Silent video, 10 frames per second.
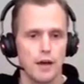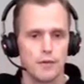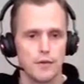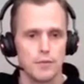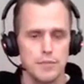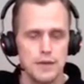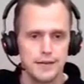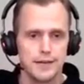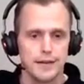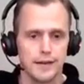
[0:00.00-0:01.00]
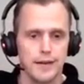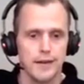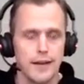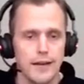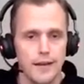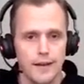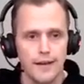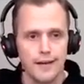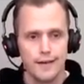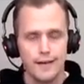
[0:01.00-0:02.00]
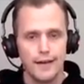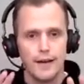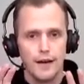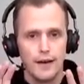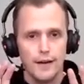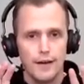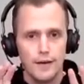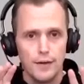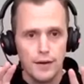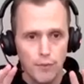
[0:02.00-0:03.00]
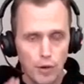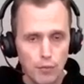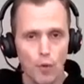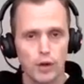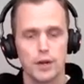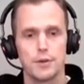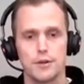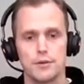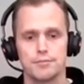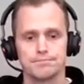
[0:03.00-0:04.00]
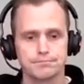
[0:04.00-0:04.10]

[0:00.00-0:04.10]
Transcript: out of the meeting? What more can we do?